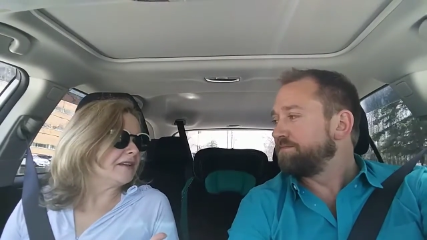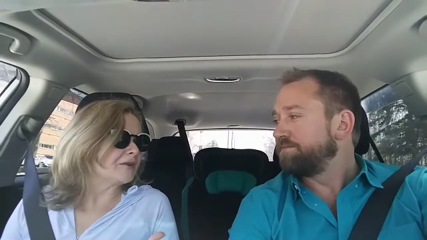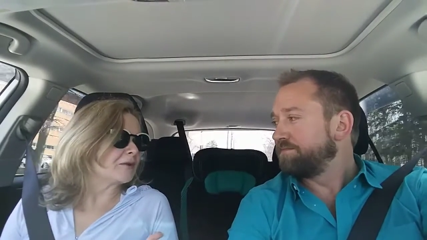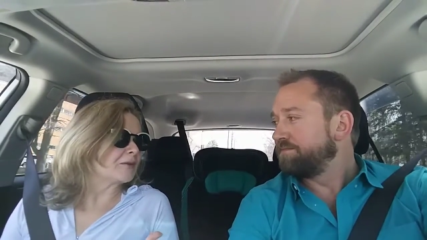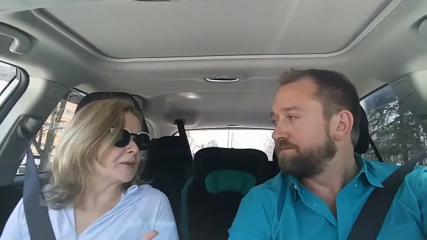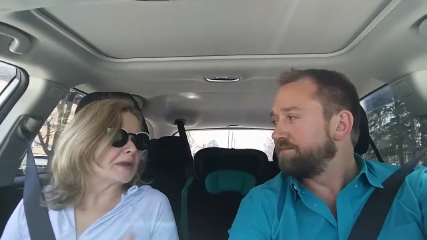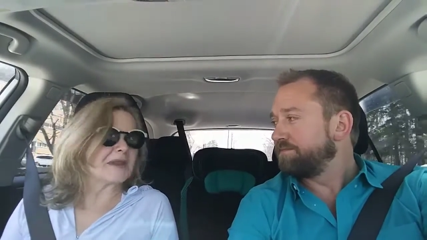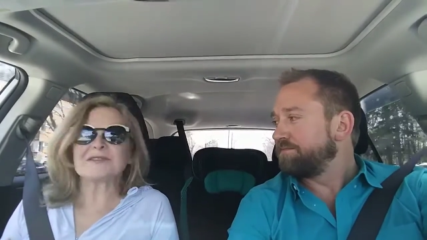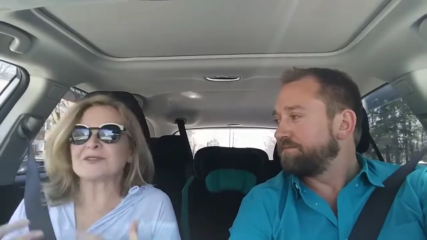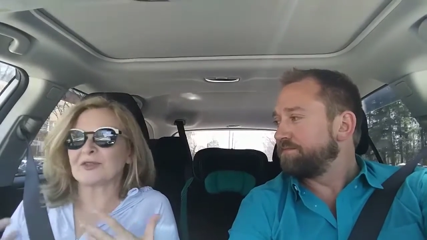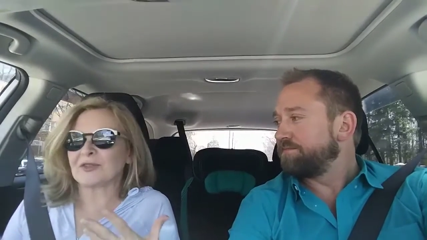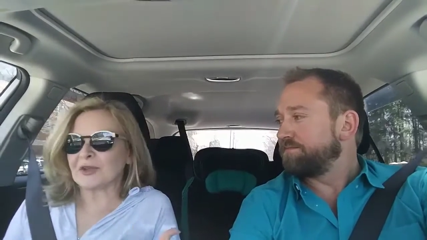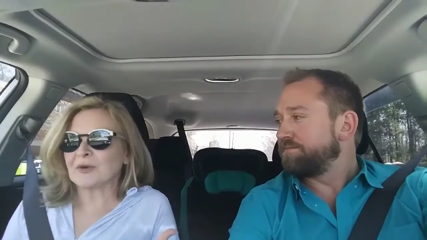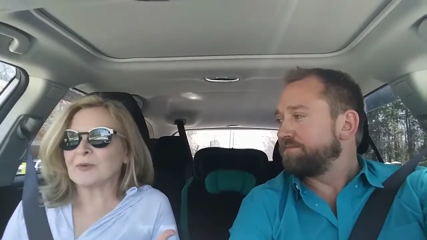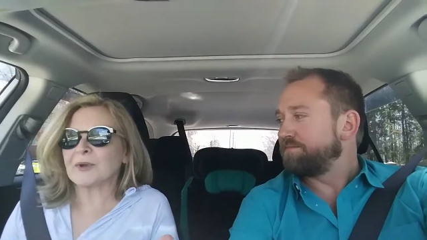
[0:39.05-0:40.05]
Speaker 1: or we like to
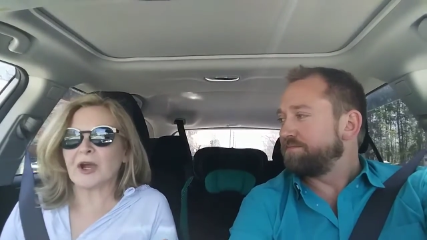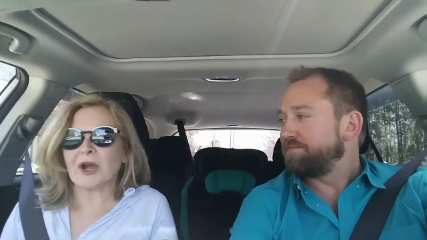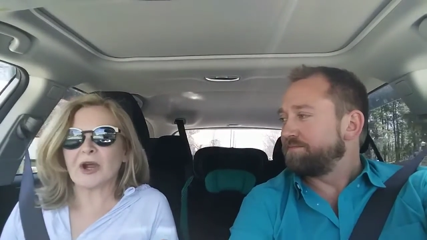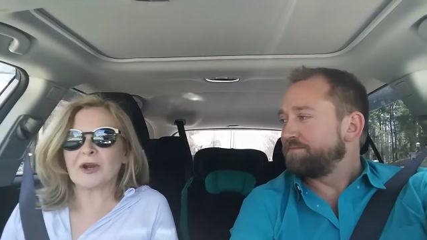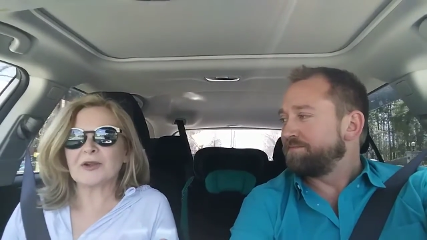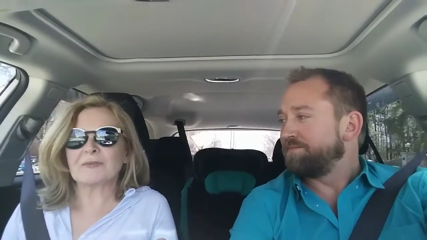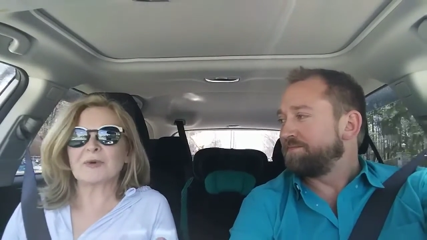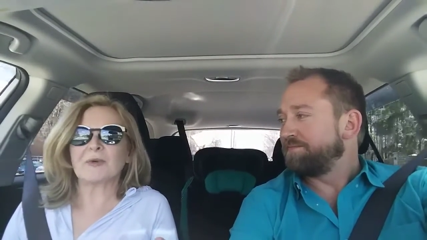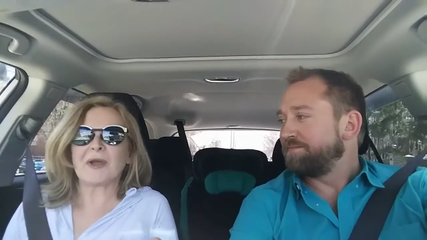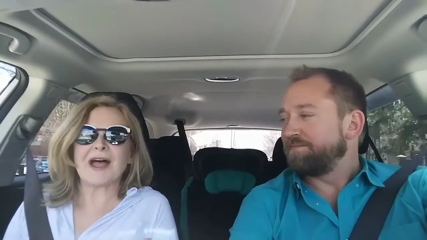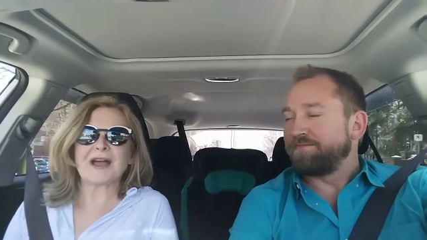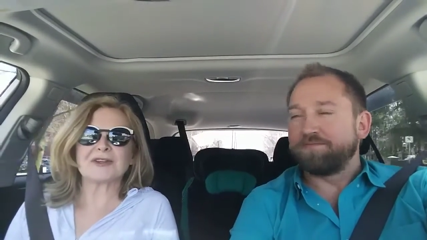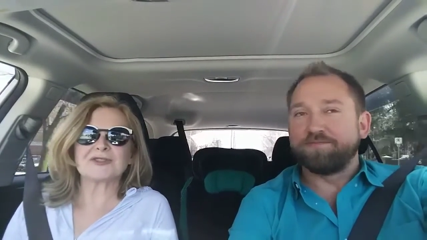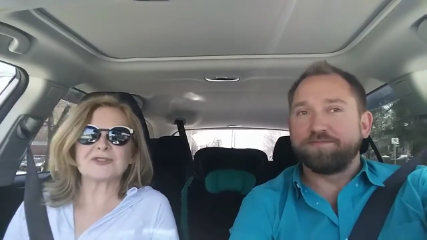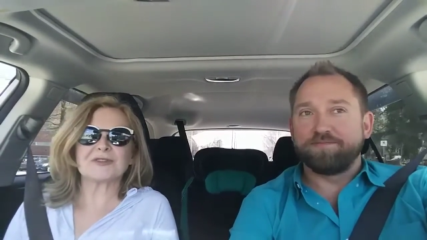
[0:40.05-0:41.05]
think we are, but
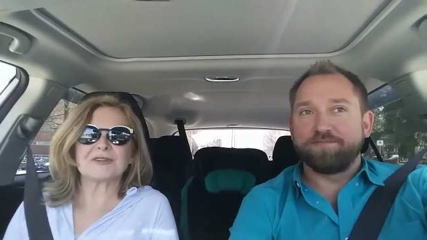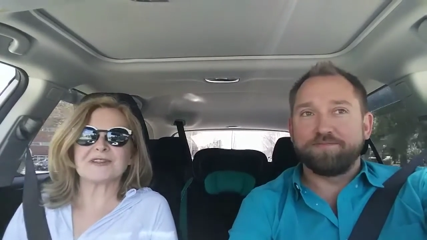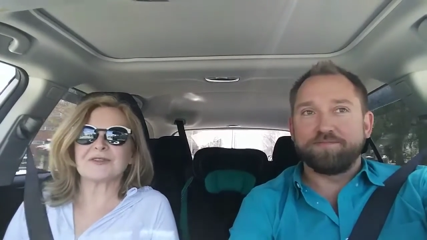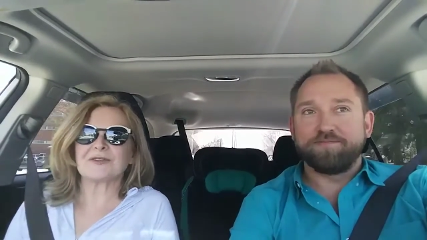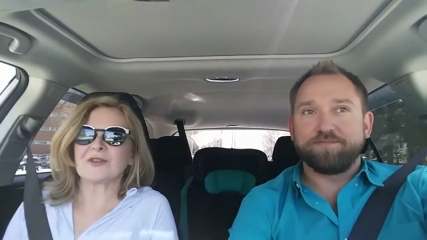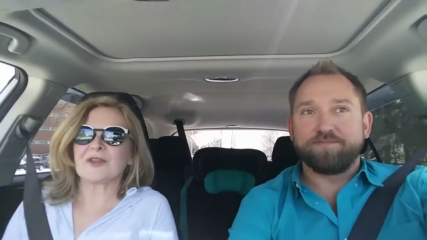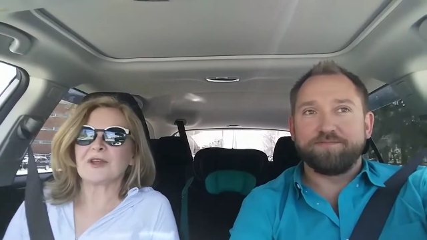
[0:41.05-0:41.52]
actually